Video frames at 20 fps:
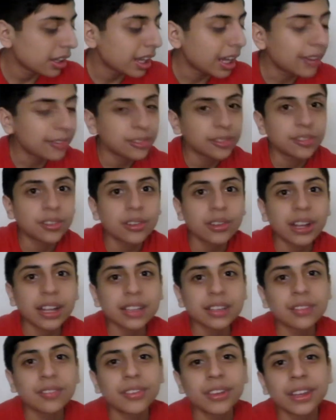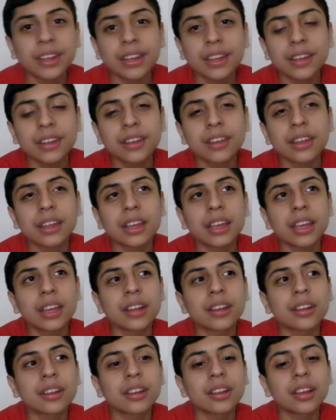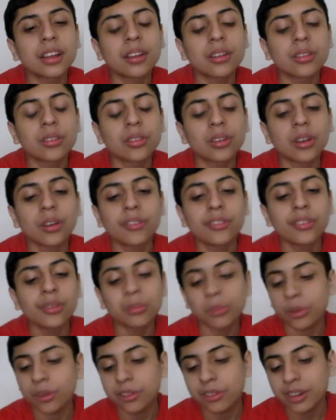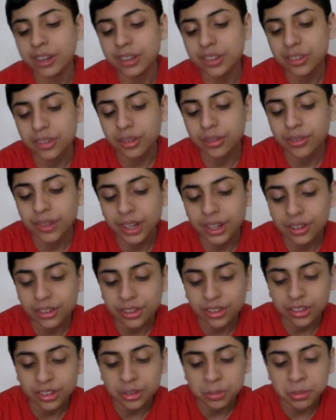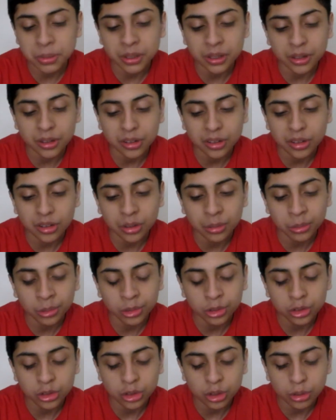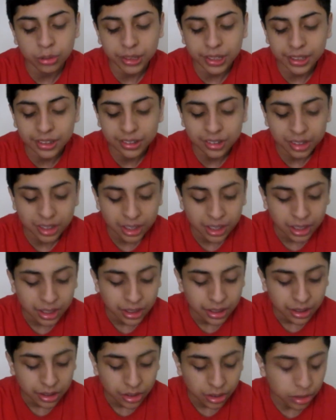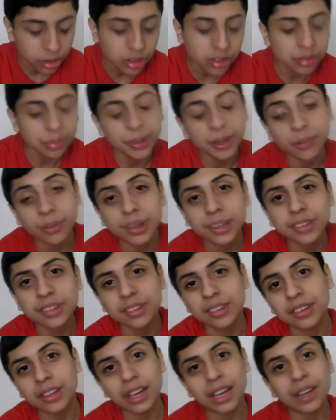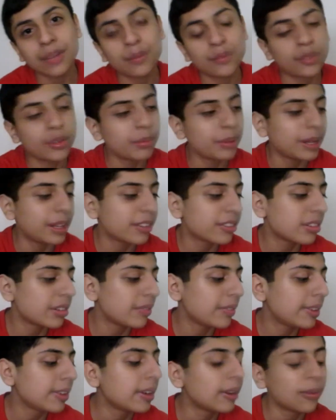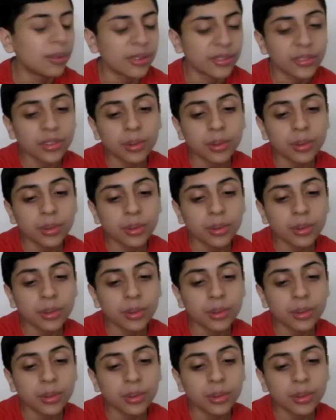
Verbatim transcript: have the phone activated and I don't know, I'll film more Trains 2 videos because it's been like almost two weeks. Also, it's been a week since I haven't filmed my last train video. I want to